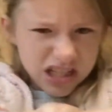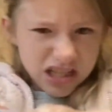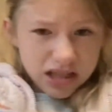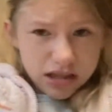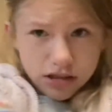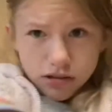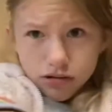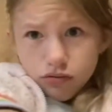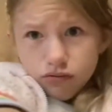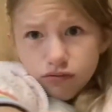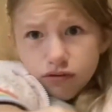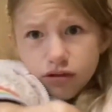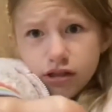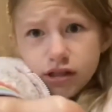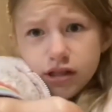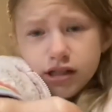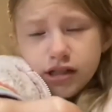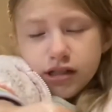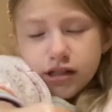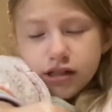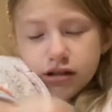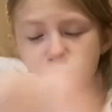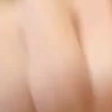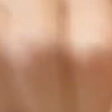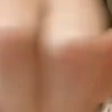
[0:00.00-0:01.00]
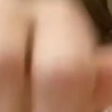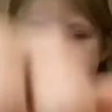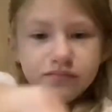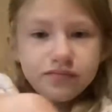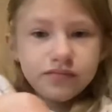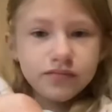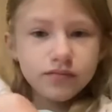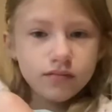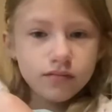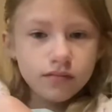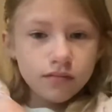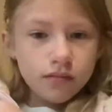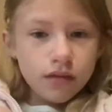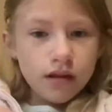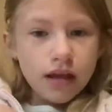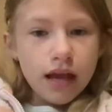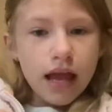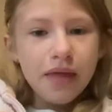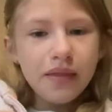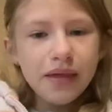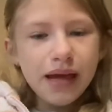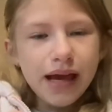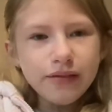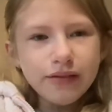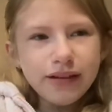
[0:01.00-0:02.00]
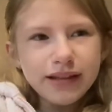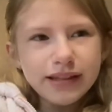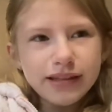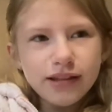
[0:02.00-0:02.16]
These are really good though. And they have like